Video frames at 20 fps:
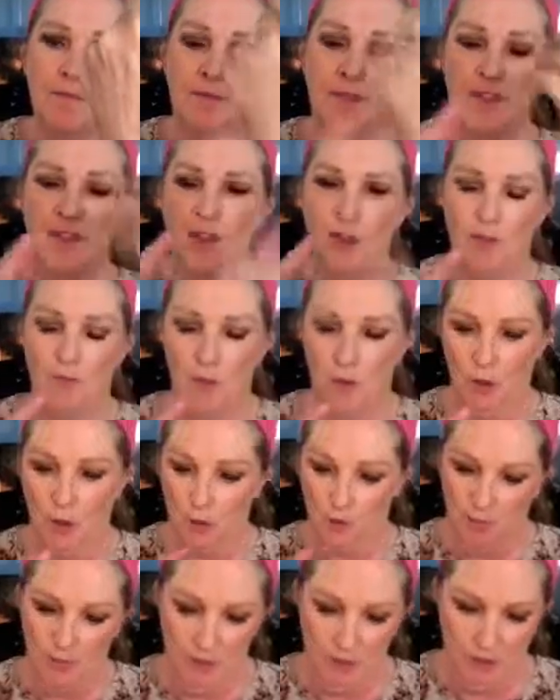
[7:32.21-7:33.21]
It's not a very
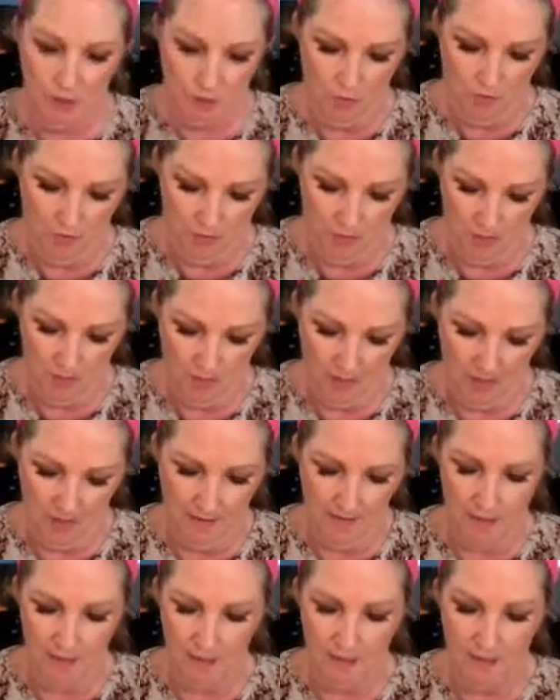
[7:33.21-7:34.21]
good picture of it,
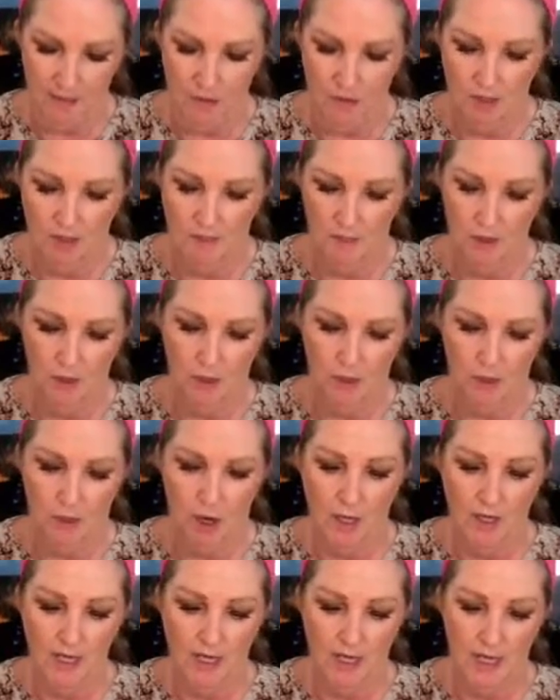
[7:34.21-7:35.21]
but it still gives you an
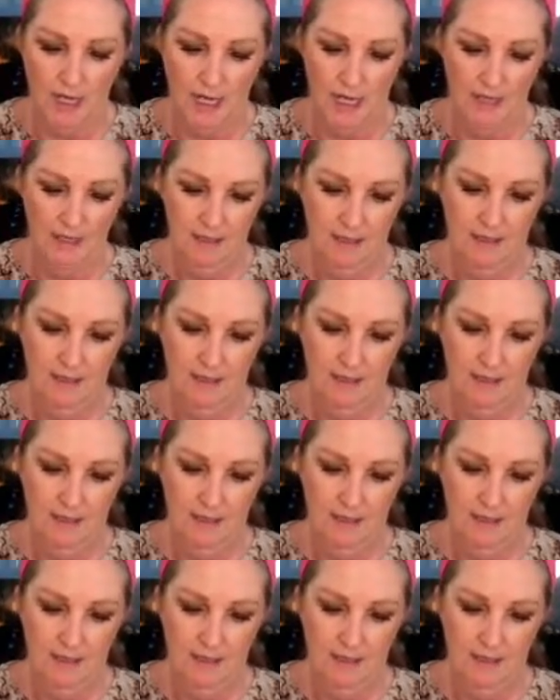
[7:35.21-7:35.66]
idea.